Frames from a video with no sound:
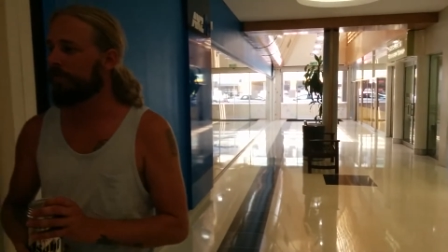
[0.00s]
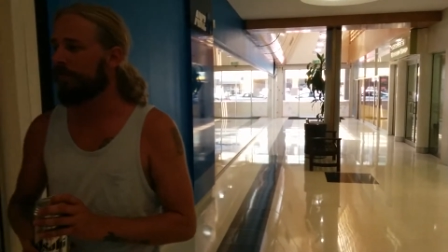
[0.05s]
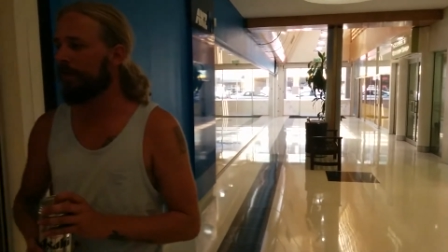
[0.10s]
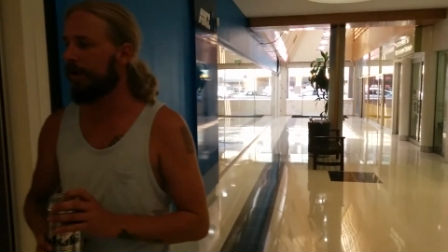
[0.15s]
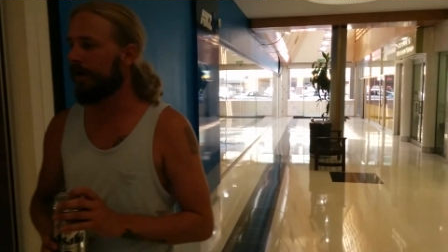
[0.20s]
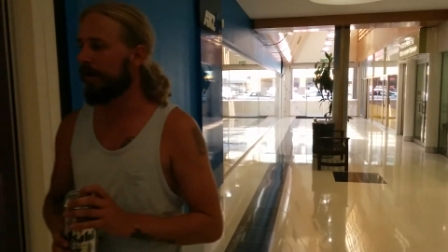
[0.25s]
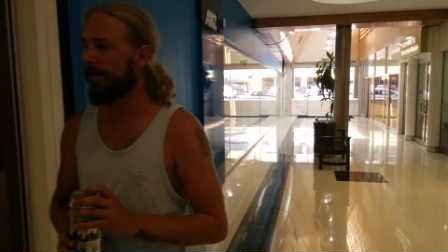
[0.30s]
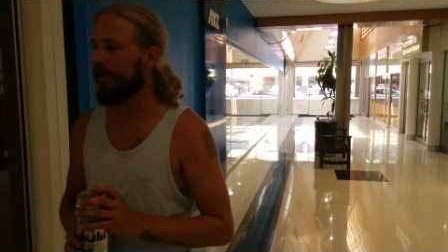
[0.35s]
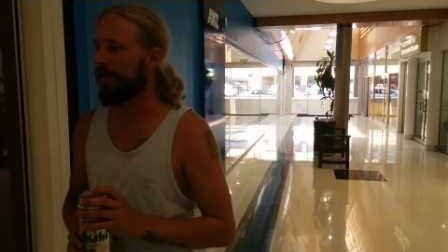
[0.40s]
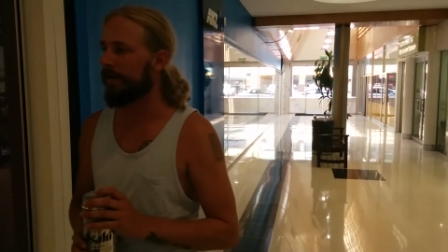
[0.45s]

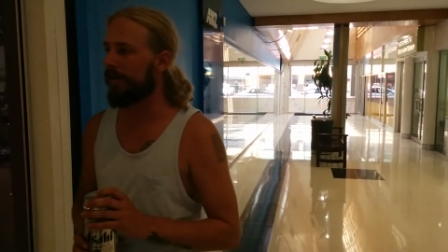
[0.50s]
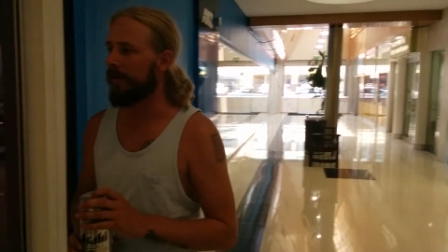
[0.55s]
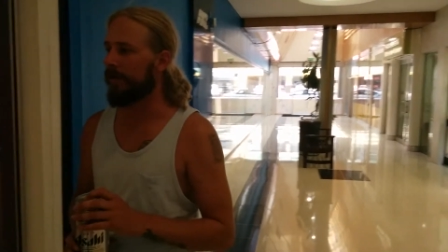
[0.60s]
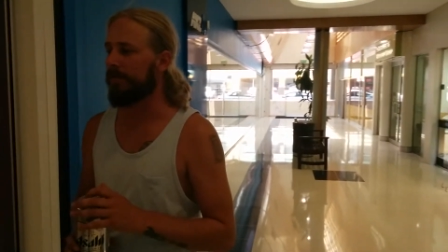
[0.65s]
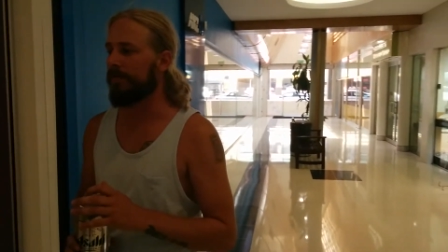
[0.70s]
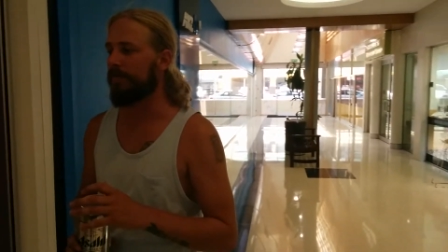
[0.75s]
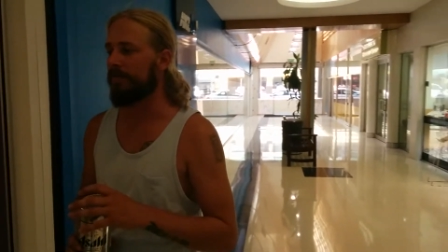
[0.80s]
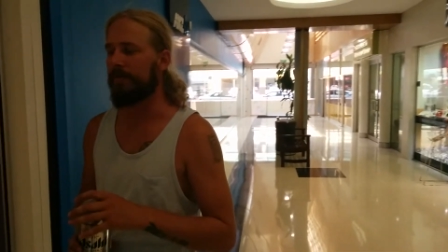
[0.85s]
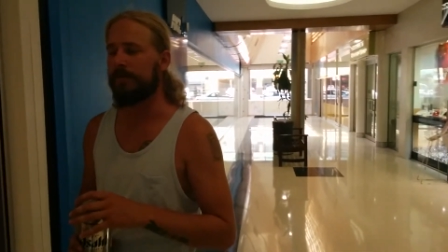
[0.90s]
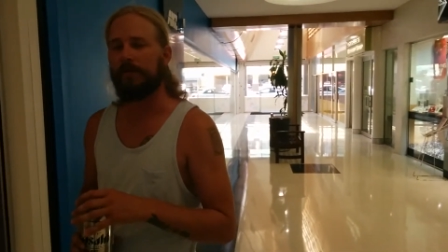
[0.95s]
right
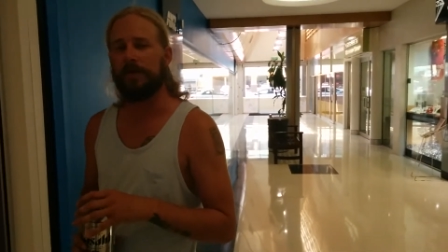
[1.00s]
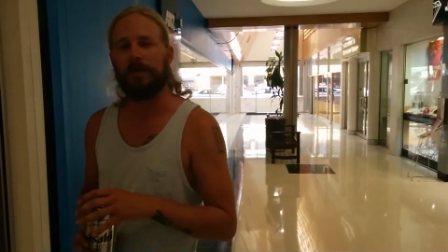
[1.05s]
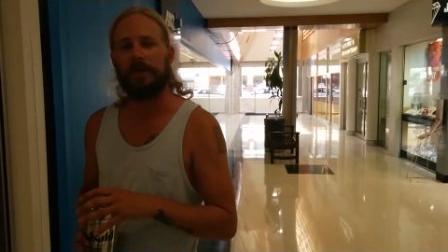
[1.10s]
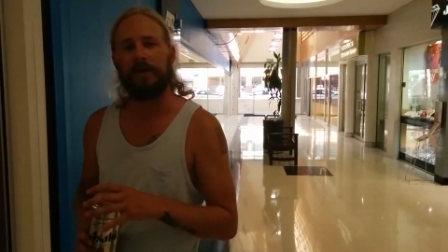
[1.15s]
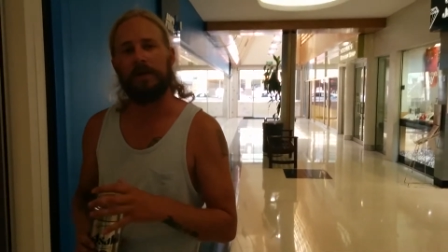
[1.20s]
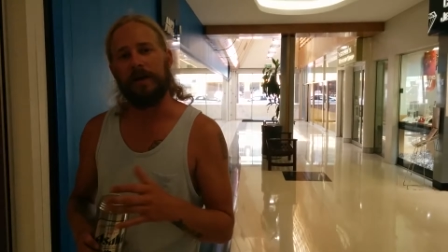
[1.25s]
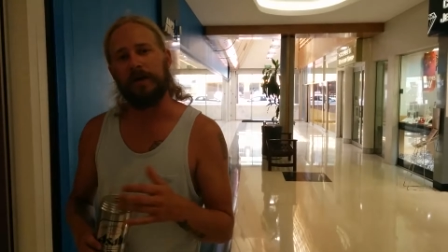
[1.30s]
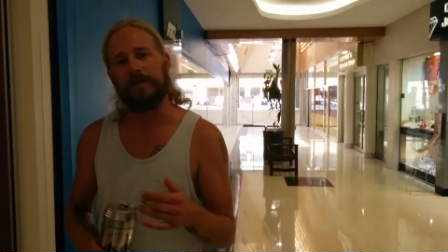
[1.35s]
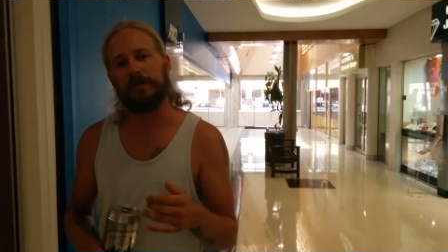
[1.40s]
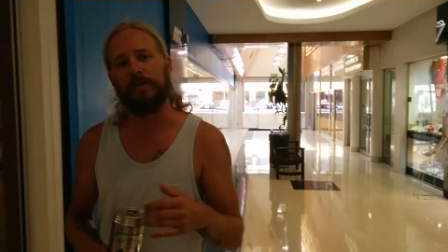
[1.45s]
here
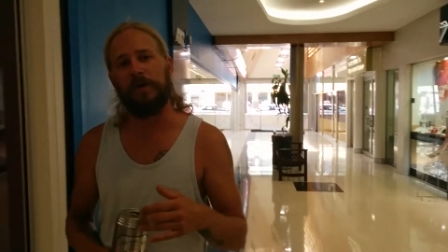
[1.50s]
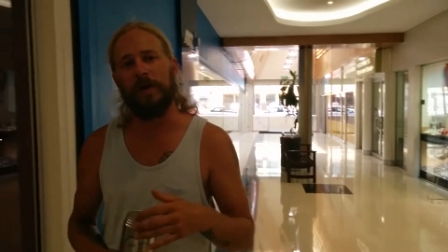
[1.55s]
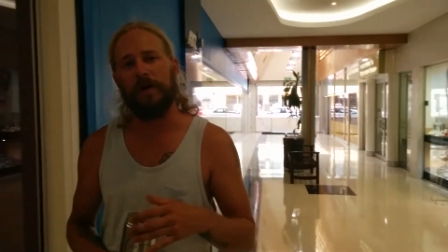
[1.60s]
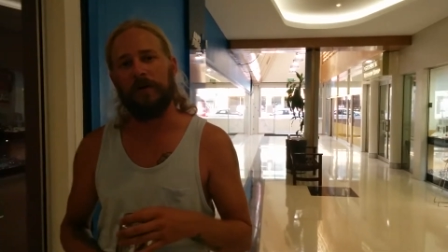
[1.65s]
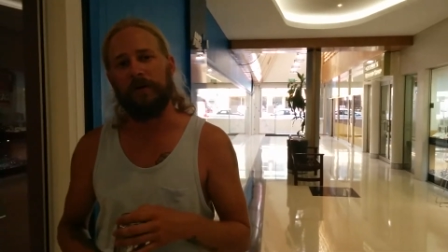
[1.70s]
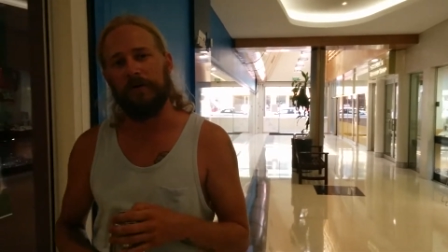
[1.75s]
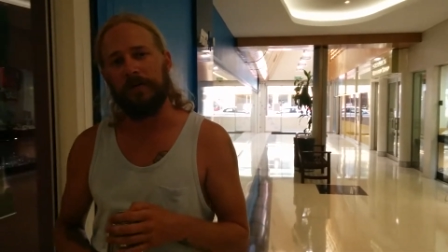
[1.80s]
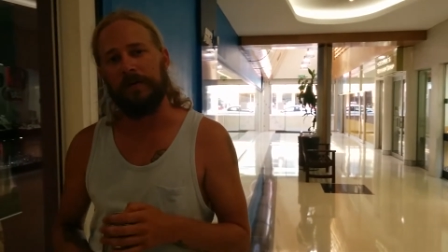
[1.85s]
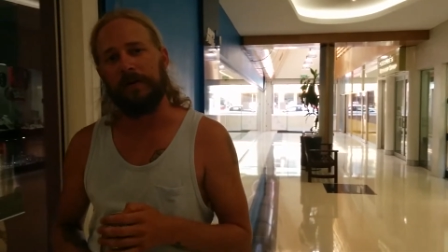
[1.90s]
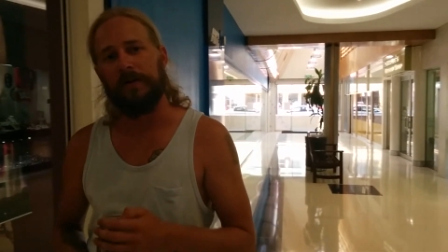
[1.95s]
as
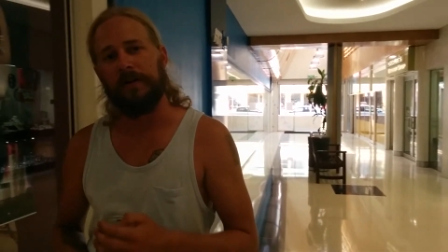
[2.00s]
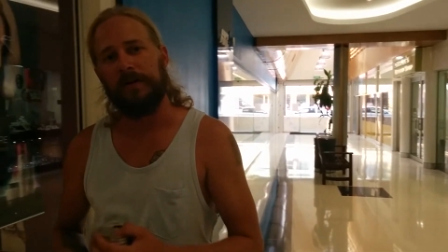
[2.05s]
well